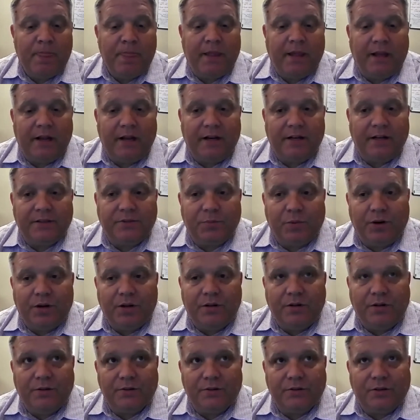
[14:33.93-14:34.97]
And it's one
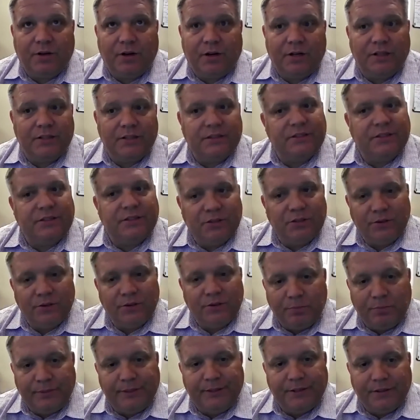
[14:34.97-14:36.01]
of those cars. It's a
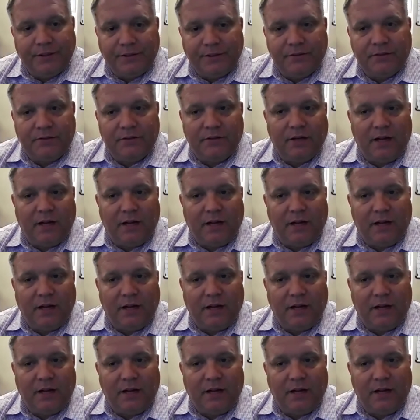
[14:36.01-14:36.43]
new build.